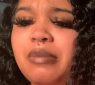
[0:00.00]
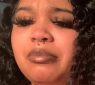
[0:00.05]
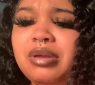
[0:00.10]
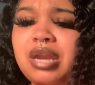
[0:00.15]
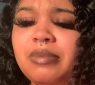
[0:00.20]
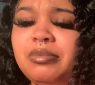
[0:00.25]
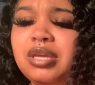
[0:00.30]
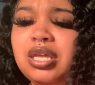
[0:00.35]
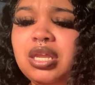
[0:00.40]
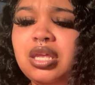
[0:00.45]
But
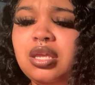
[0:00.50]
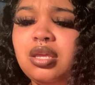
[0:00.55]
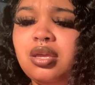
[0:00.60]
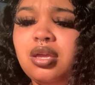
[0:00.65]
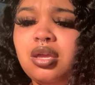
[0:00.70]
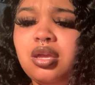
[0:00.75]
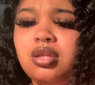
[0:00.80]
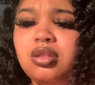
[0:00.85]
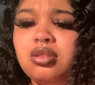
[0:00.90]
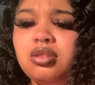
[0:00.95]
I'm getting,
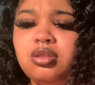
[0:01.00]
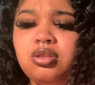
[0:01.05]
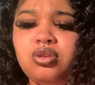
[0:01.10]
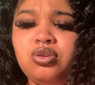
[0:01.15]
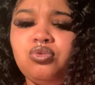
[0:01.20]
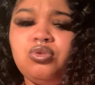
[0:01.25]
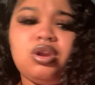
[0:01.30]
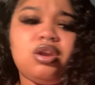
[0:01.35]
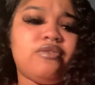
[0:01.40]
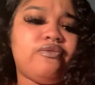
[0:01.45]
you
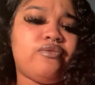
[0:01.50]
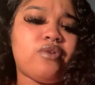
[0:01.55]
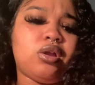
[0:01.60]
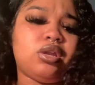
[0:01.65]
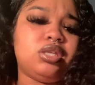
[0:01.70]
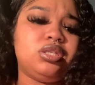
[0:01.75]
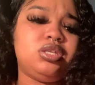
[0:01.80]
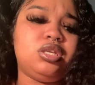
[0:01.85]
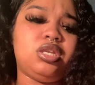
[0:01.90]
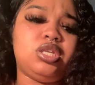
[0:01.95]
didn't fall
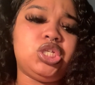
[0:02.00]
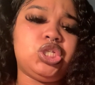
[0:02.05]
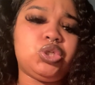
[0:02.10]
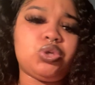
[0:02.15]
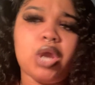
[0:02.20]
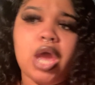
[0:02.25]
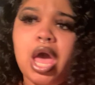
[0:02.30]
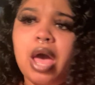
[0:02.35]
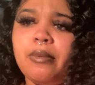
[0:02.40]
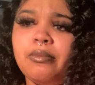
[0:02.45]
into this
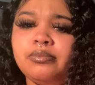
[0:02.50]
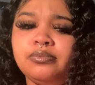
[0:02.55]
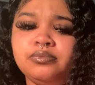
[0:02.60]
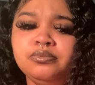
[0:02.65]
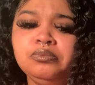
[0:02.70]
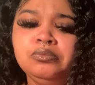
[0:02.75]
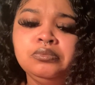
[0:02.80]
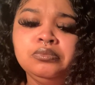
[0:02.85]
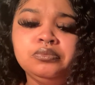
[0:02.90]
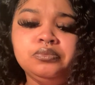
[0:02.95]
trap.
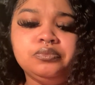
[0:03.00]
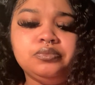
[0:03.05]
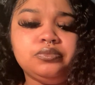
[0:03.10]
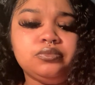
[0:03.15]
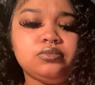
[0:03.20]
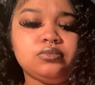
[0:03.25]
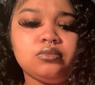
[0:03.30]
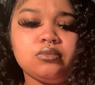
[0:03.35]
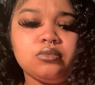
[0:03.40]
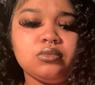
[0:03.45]

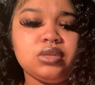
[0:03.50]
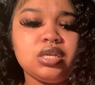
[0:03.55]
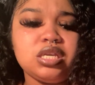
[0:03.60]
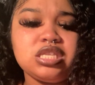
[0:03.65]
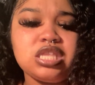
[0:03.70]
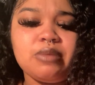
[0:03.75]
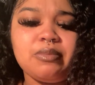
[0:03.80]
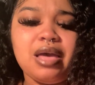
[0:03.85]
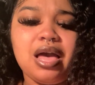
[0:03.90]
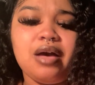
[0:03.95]

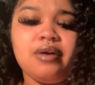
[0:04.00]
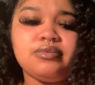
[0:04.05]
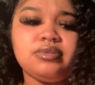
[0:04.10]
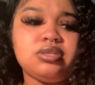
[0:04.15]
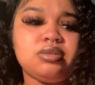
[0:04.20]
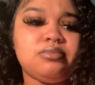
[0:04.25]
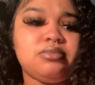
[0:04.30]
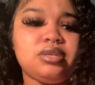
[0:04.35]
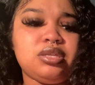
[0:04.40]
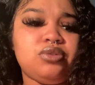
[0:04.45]
somehow
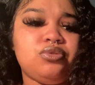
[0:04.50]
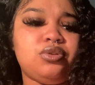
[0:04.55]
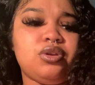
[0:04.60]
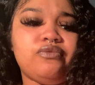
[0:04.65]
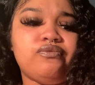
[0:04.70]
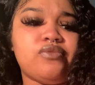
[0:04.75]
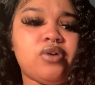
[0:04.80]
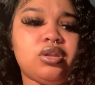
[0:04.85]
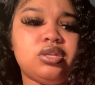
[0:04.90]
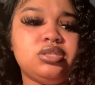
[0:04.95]
some you didn't
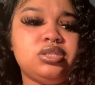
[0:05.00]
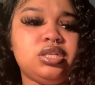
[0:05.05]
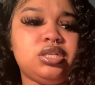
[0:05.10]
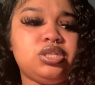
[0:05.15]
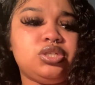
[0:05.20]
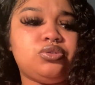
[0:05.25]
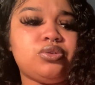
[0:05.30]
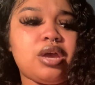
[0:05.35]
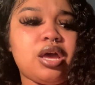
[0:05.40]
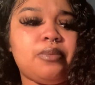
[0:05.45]
fall into this
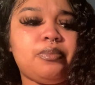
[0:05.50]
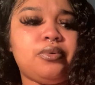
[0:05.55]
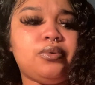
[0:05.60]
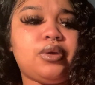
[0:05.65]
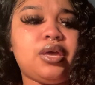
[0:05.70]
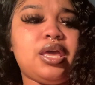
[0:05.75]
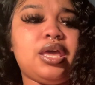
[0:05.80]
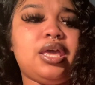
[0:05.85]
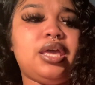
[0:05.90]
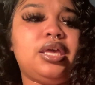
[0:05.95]
trap
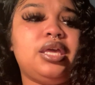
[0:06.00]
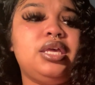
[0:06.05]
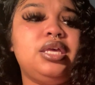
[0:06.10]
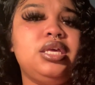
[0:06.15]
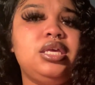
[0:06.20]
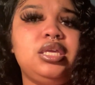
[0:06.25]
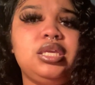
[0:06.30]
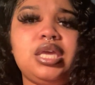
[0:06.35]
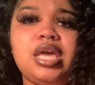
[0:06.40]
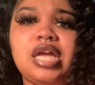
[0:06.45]
okay
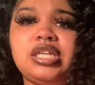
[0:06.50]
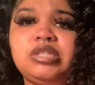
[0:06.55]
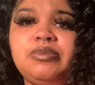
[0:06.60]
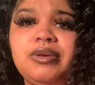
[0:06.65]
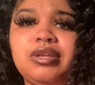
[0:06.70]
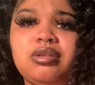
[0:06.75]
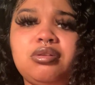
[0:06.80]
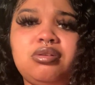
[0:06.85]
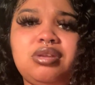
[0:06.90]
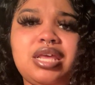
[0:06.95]
yeah i just
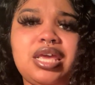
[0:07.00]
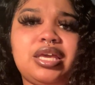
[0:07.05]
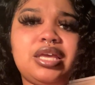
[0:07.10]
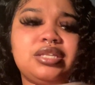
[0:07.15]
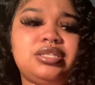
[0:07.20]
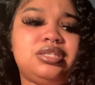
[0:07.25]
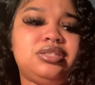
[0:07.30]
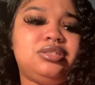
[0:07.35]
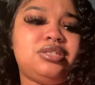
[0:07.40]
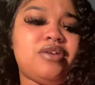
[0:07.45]
picked the deck it's
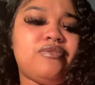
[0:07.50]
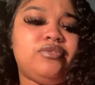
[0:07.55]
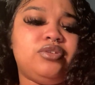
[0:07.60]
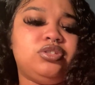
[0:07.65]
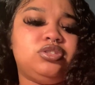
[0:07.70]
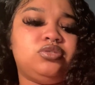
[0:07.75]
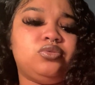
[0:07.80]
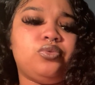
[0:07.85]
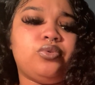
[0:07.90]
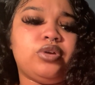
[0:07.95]
the seven of
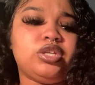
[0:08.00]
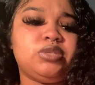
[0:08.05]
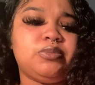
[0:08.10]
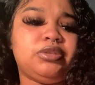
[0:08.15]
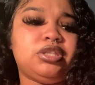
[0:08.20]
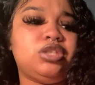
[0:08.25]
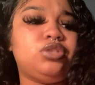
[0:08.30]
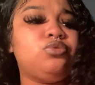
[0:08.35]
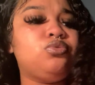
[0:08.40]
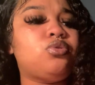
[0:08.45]
swords but
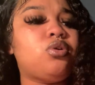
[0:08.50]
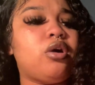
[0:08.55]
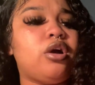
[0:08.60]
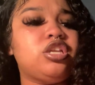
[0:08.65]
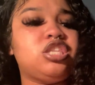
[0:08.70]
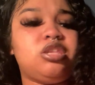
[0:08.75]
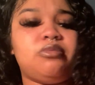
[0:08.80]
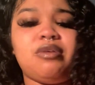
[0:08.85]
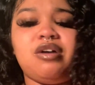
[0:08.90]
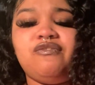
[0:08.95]
the two
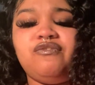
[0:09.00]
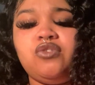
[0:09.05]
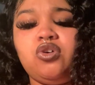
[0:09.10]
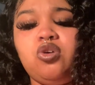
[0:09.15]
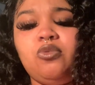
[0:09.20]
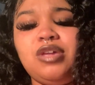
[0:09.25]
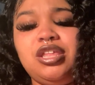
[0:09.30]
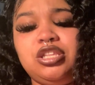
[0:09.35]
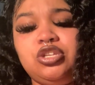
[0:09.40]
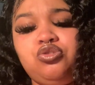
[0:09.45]
cards on my phone
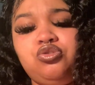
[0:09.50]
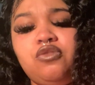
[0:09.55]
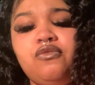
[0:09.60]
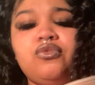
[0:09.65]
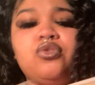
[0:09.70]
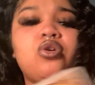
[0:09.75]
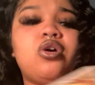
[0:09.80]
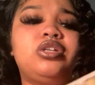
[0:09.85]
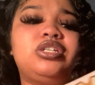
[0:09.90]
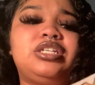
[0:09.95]
we have the strength
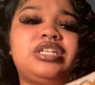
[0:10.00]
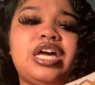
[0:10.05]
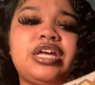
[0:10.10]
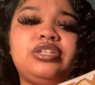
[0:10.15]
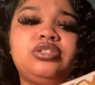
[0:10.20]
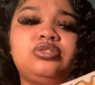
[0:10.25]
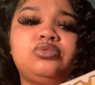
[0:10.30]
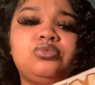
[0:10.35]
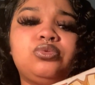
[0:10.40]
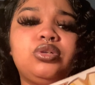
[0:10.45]
card and the knight of
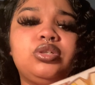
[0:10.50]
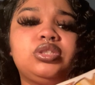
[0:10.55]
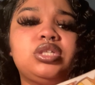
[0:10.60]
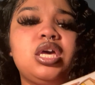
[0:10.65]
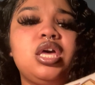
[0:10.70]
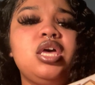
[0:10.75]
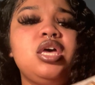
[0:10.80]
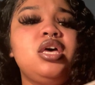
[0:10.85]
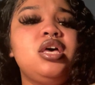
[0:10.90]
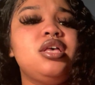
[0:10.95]
swords
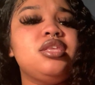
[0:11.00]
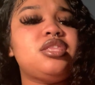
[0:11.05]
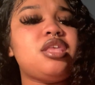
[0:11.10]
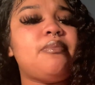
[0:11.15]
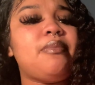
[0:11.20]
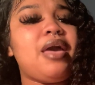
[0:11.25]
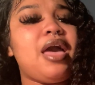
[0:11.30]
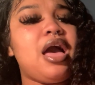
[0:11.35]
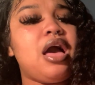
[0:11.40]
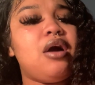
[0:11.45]

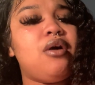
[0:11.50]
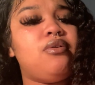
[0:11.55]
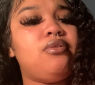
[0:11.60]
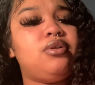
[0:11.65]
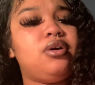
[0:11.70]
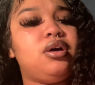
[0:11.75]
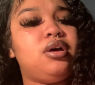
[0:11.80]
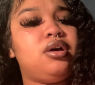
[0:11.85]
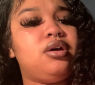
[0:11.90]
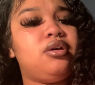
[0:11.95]
somehow
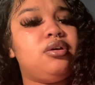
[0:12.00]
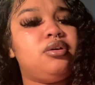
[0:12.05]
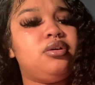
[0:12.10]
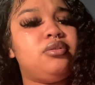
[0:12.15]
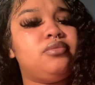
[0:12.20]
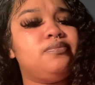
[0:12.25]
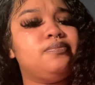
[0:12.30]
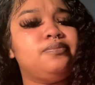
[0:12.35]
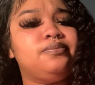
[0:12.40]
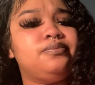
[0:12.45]
uh,
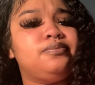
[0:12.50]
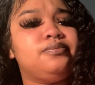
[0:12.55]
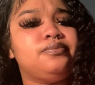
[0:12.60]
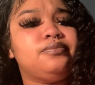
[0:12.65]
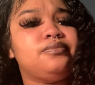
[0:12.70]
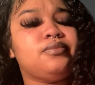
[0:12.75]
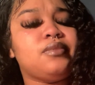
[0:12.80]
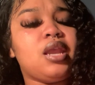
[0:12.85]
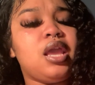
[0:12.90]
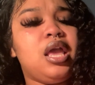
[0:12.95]

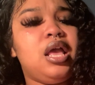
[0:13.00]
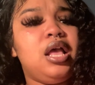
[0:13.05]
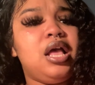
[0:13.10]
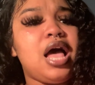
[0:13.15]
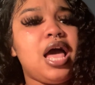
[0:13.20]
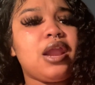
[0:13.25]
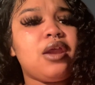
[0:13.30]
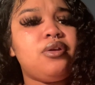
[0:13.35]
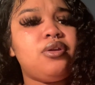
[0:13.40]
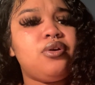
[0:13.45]

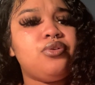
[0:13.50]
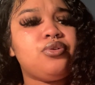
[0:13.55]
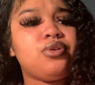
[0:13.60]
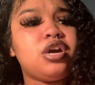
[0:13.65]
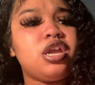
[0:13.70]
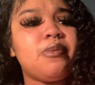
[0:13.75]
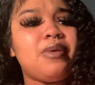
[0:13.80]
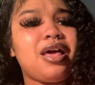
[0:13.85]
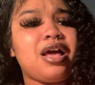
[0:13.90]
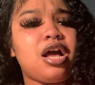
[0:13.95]
I don't know, there
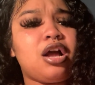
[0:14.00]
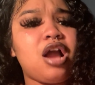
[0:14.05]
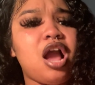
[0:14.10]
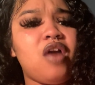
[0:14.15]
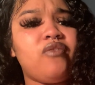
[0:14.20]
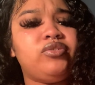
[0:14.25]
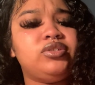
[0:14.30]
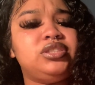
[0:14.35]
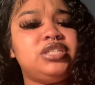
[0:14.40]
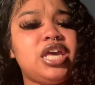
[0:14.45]
could have been like a
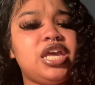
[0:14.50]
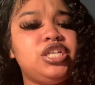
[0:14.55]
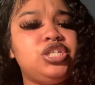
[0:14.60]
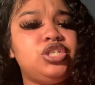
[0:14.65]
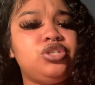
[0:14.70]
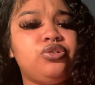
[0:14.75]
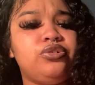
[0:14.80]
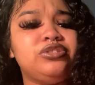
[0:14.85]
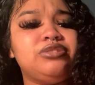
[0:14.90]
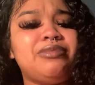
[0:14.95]

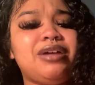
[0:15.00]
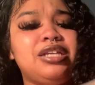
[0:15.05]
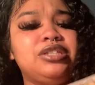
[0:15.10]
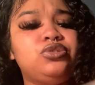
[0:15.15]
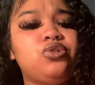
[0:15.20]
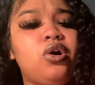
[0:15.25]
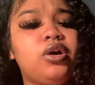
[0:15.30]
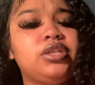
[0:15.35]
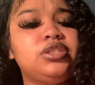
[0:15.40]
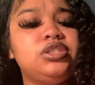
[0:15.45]
confrontation or somebody
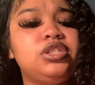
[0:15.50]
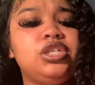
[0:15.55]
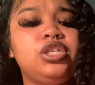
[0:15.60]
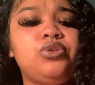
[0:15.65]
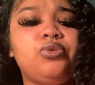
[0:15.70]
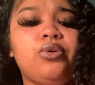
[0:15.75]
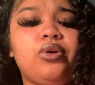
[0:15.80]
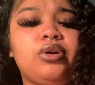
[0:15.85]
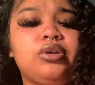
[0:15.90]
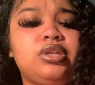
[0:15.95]
talking to you
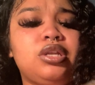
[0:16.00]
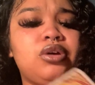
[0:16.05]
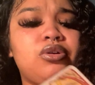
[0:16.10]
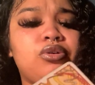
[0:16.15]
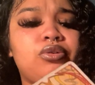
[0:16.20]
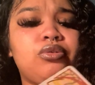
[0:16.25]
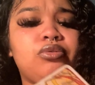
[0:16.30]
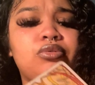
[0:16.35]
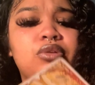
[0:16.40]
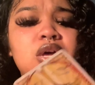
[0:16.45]
or
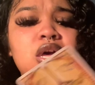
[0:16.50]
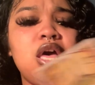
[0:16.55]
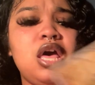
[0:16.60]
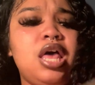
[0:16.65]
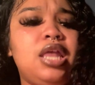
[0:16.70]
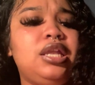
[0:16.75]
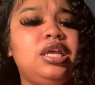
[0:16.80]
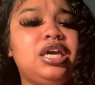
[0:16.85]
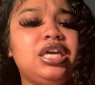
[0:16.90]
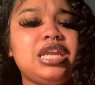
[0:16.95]
or
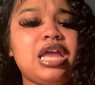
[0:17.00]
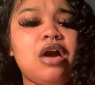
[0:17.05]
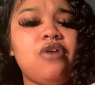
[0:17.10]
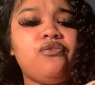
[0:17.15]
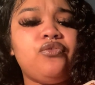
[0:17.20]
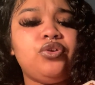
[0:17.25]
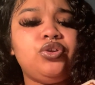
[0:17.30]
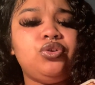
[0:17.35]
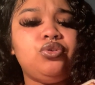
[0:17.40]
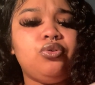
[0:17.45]
looking out
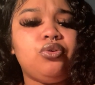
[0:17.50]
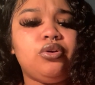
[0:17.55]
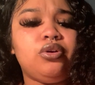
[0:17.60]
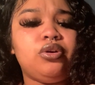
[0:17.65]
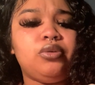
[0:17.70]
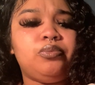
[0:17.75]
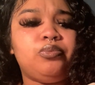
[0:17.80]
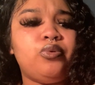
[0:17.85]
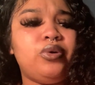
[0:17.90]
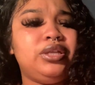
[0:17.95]
for you or
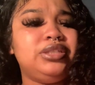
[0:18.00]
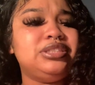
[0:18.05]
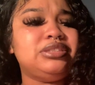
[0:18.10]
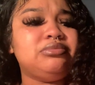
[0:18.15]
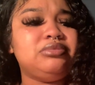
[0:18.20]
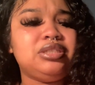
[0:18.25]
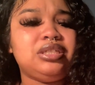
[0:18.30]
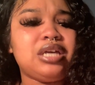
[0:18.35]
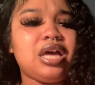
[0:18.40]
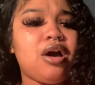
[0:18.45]
pointing
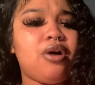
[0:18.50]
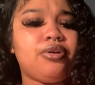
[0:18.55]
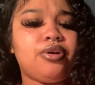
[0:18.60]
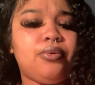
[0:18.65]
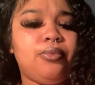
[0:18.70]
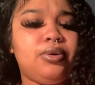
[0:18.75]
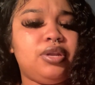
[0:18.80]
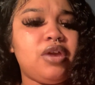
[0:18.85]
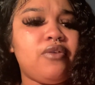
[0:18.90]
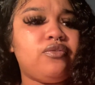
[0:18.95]
something out or
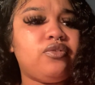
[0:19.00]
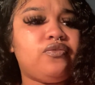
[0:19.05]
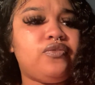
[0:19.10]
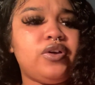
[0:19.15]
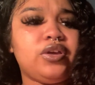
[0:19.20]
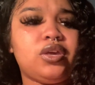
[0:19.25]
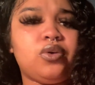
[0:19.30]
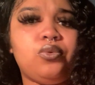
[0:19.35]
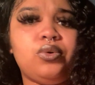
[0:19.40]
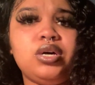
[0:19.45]
whatever the
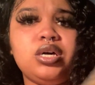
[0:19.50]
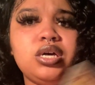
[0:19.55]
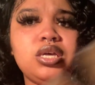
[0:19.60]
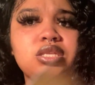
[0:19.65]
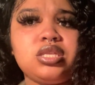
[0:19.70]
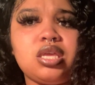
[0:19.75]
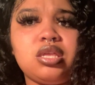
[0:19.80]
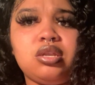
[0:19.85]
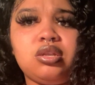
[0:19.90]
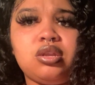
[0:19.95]
fuck it was
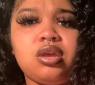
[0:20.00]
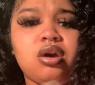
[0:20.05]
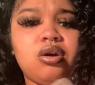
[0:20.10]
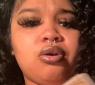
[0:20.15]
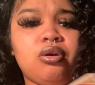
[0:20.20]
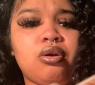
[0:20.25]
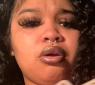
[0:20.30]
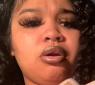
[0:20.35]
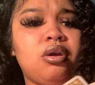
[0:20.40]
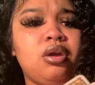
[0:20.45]
and
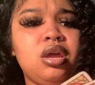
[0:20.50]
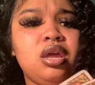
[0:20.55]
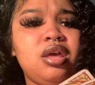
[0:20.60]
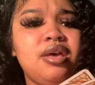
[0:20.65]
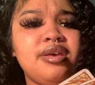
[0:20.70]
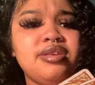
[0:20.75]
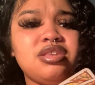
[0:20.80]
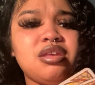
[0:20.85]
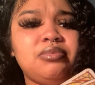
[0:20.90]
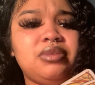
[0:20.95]
or
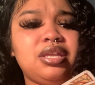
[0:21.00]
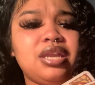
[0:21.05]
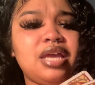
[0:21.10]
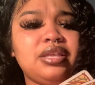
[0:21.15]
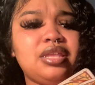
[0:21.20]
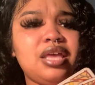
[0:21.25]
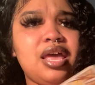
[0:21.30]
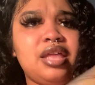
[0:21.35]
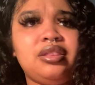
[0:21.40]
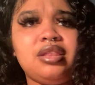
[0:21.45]
something like
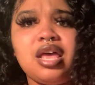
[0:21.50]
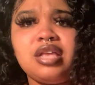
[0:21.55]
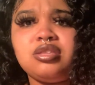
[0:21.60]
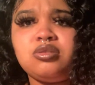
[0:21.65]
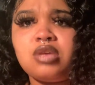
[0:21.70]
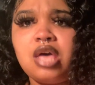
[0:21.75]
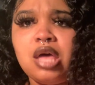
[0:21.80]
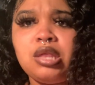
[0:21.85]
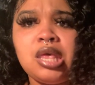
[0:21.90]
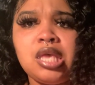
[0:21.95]
that and that's
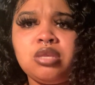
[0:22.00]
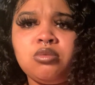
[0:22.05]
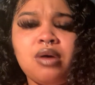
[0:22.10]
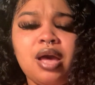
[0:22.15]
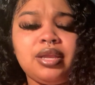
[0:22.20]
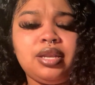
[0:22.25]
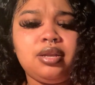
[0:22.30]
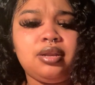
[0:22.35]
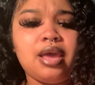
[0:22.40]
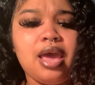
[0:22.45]
uh, that's why it
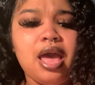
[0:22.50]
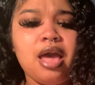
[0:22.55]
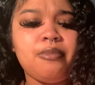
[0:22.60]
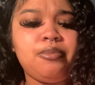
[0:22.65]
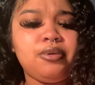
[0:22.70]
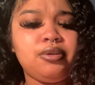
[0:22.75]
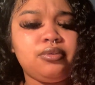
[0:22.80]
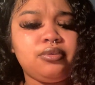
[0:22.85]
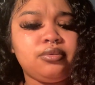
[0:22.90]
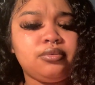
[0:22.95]
didn't
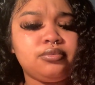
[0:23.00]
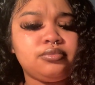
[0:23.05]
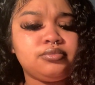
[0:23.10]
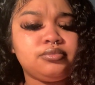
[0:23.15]
happen.